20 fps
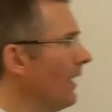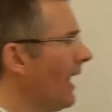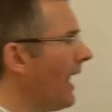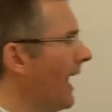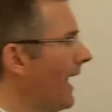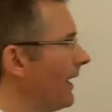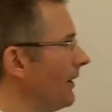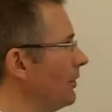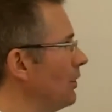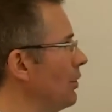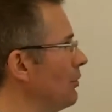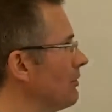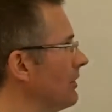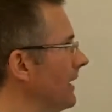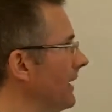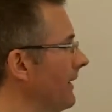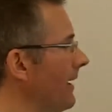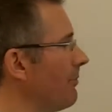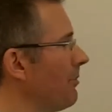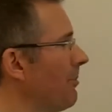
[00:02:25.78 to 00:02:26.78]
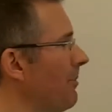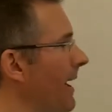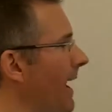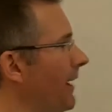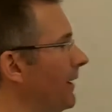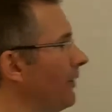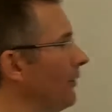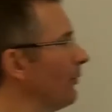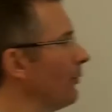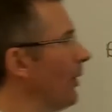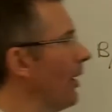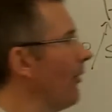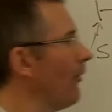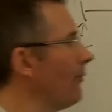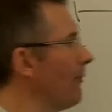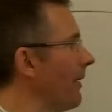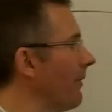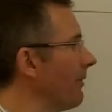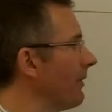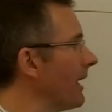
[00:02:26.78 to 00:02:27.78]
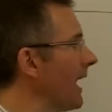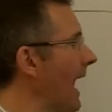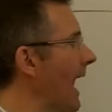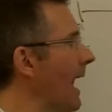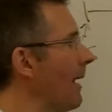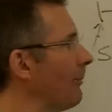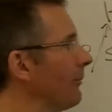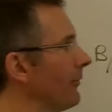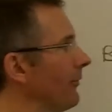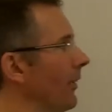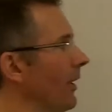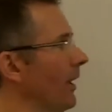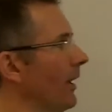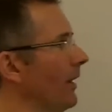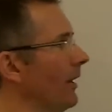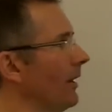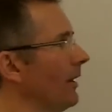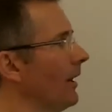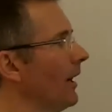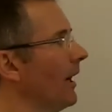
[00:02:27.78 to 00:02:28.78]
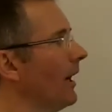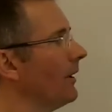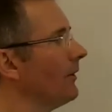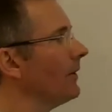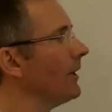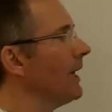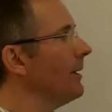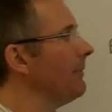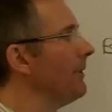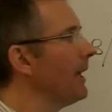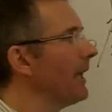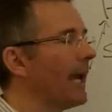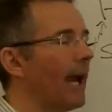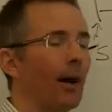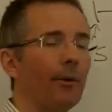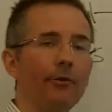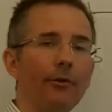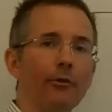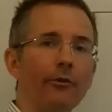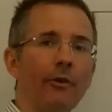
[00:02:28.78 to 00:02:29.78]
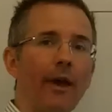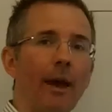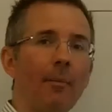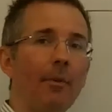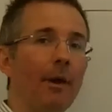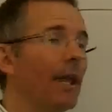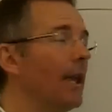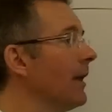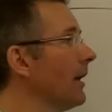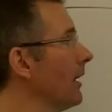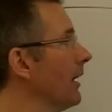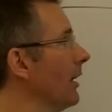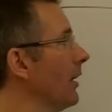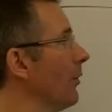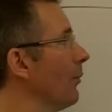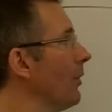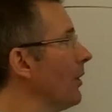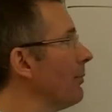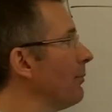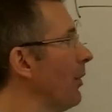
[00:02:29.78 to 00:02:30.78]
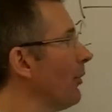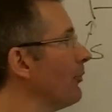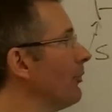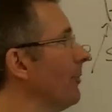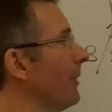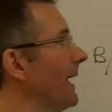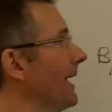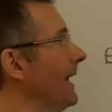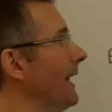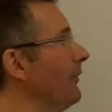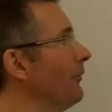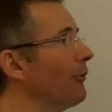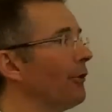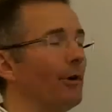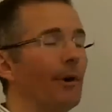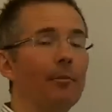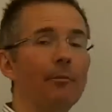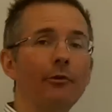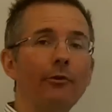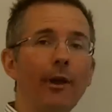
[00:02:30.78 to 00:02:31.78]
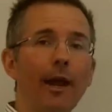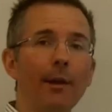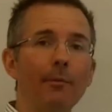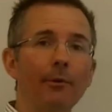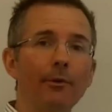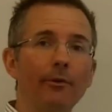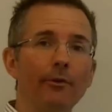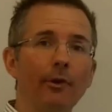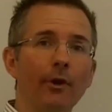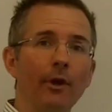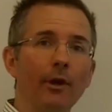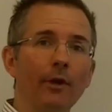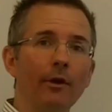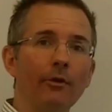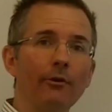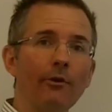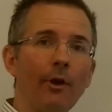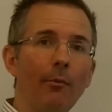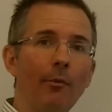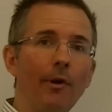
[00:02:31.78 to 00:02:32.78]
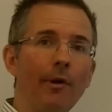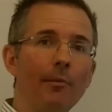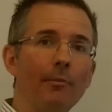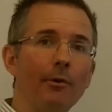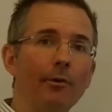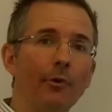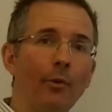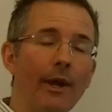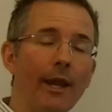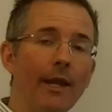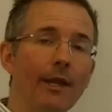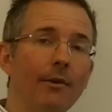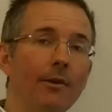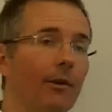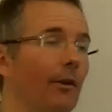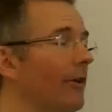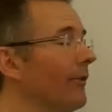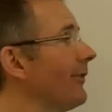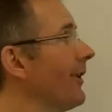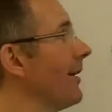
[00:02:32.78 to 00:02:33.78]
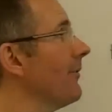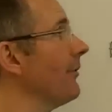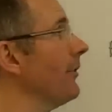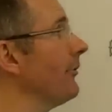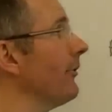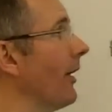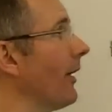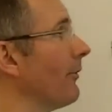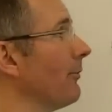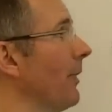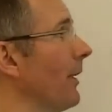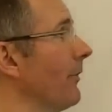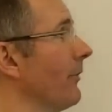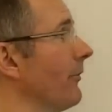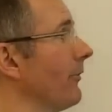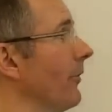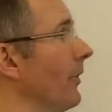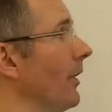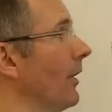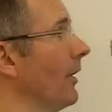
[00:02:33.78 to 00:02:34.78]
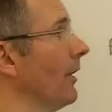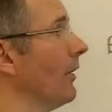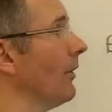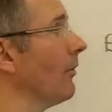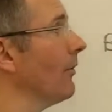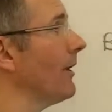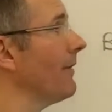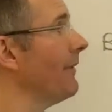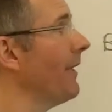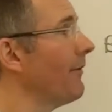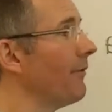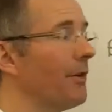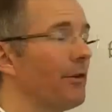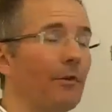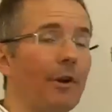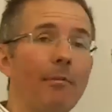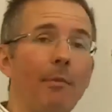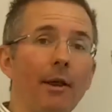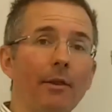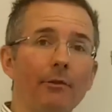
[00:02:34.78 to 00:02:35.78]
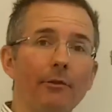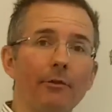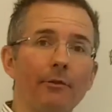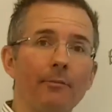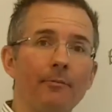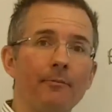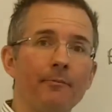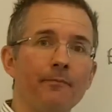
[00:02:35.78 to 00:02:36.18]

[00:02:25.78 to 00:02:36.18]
And usually they're prepared at 12-month gaps to keep the accountants happy, with possibly an interim statement somewhere in between, say every 6 months or even every 3 months.